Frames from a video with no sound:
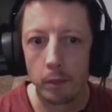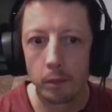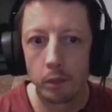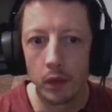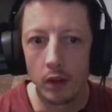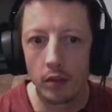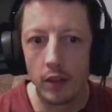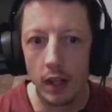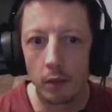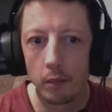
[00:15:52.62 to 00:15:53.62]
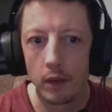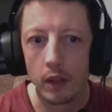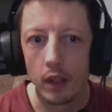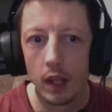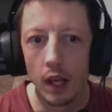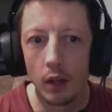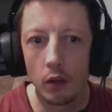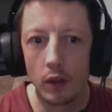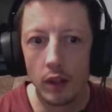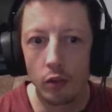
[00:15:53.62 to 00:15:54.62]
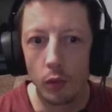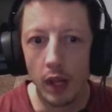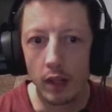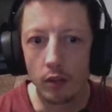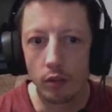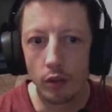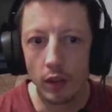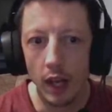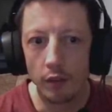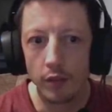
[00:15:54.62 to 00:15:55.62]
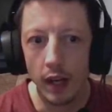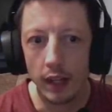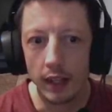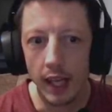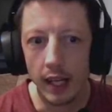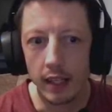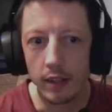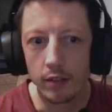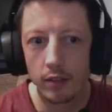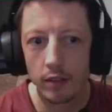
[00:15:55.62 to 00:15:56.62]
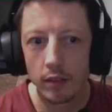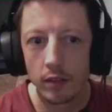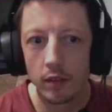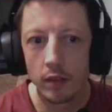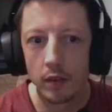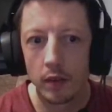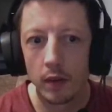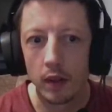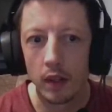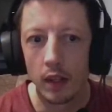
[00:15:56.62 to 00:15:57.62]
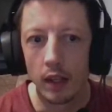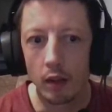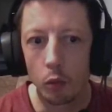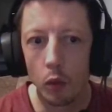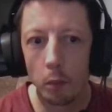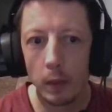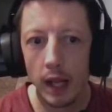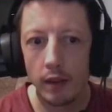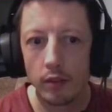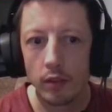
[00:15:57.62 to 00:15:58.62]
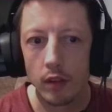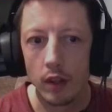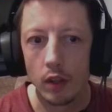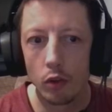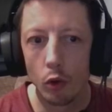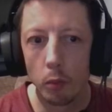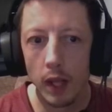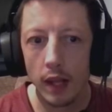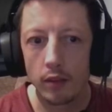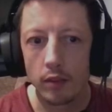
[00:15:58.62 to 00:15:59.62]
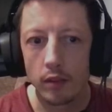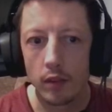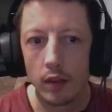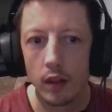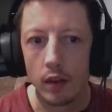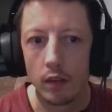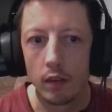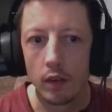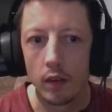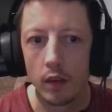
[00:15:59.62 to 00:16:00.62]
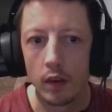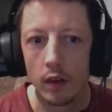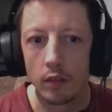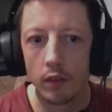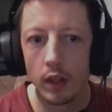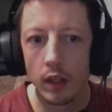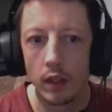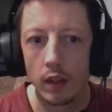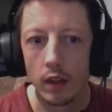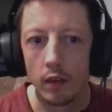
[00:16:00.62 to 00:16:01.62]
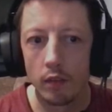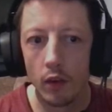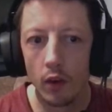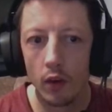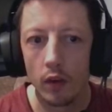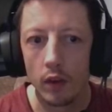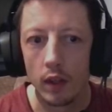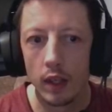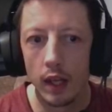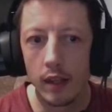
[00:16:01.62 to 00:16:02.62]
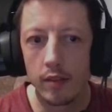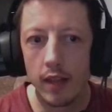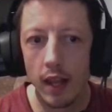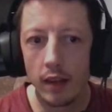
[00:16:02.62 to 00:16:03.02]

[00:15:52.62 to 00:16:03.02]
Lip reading: Instead. And look at this range. Look how far that guy is. And that's 1 blast, 2 blasts, 3, 4, and he's dead.